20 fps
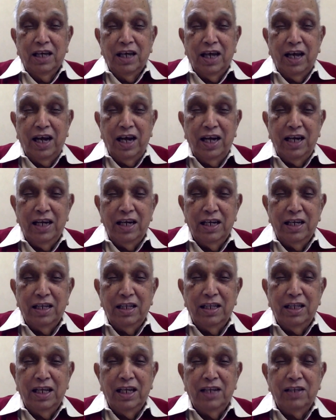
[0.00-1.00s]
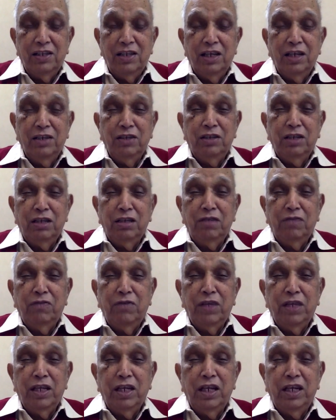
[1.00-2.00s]
and they are sung just
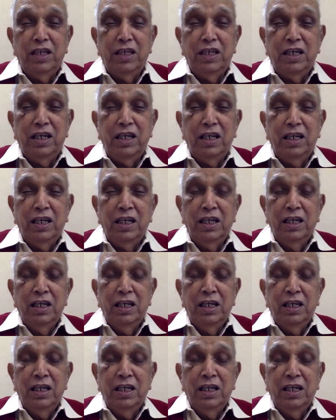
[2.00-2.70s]
for the literary